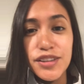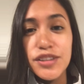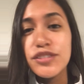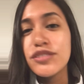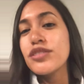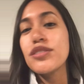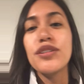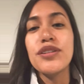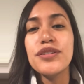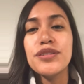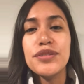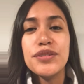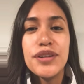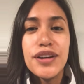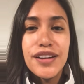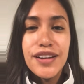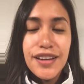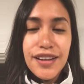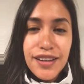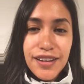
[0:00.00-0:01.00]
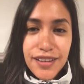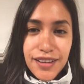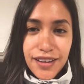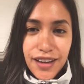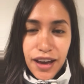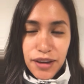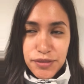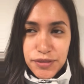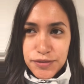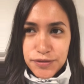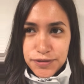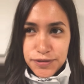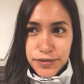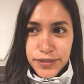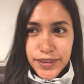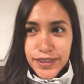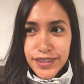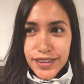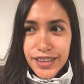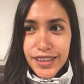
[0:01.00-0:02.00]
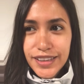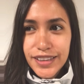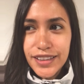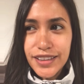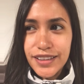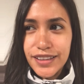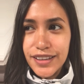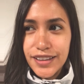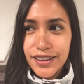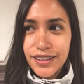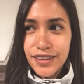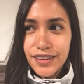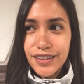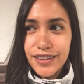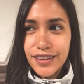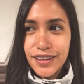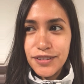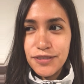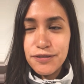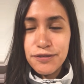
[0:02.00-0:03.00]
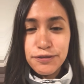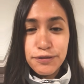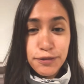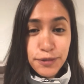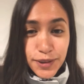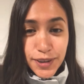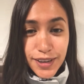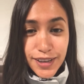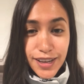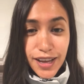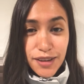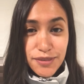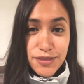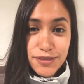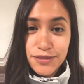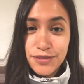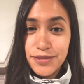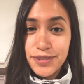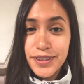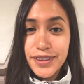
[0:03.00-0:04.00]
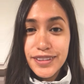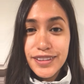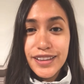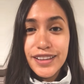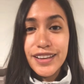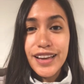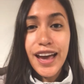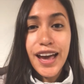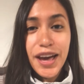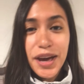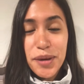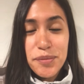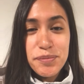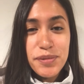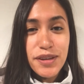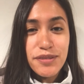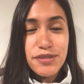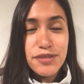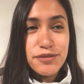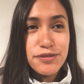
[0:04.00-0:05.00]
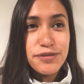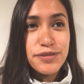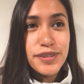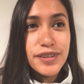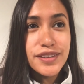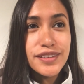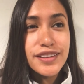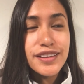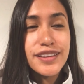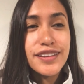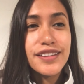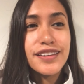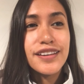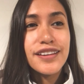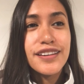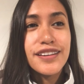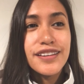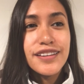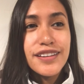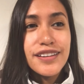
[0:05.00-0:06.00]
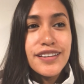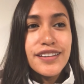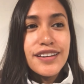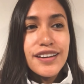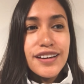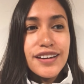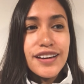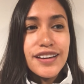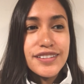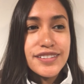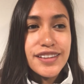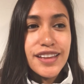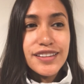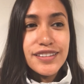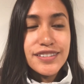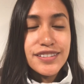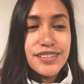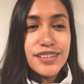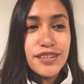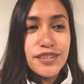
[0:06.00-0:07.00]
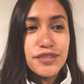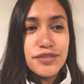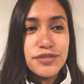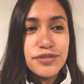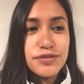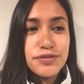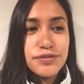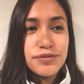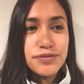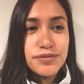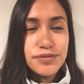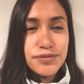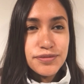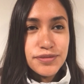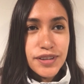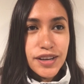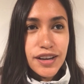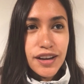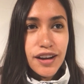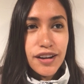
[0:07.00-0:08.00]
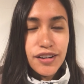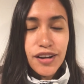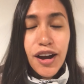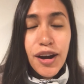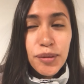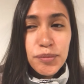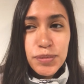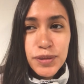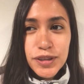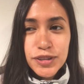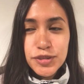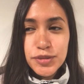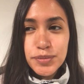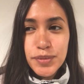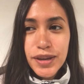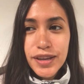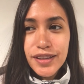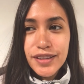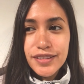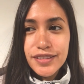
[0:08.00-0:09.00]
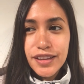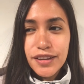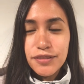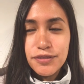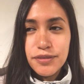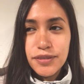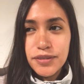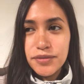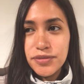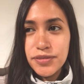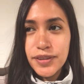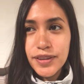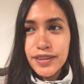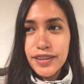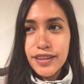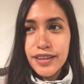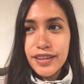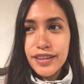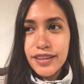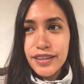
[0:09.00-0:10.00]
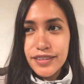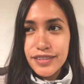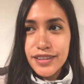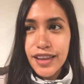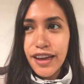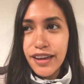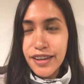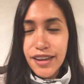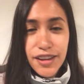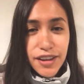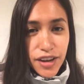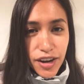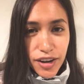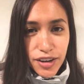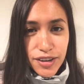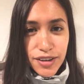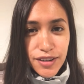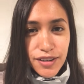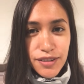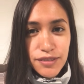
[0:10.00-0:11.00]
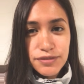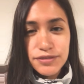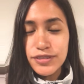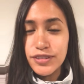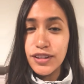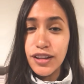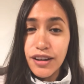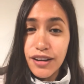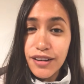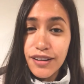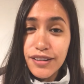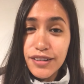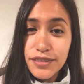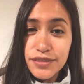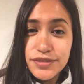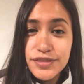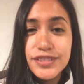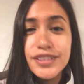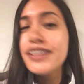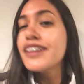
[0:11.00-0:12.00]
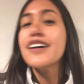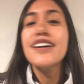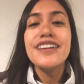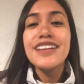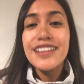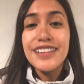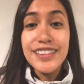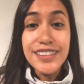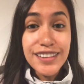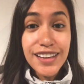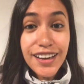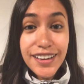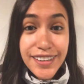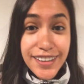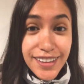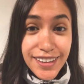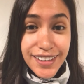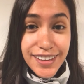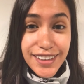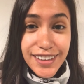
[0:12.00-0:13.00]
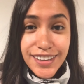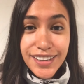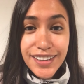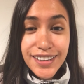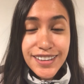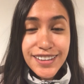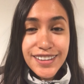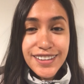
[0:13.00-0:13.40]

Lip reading: So I've been feeling free, I've been feeling happy, I've been feeling a sense of accomplishment, I've been feeling taken care of, loved, lucky,